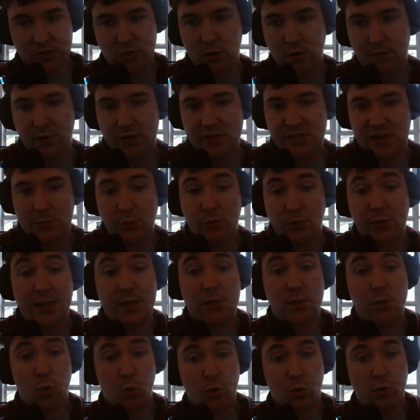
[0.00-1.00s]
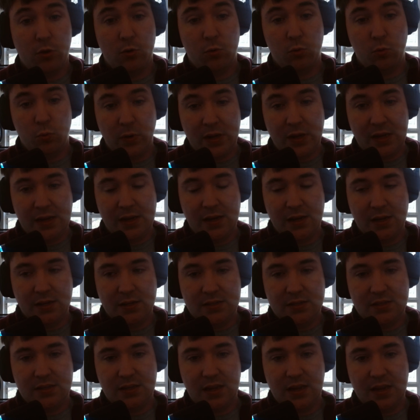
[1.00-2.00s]
So for example, like Lord of the
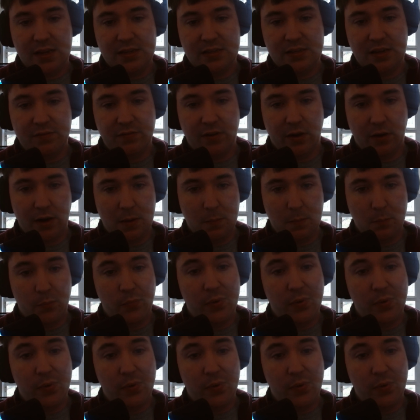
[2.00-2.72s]
Rings is a very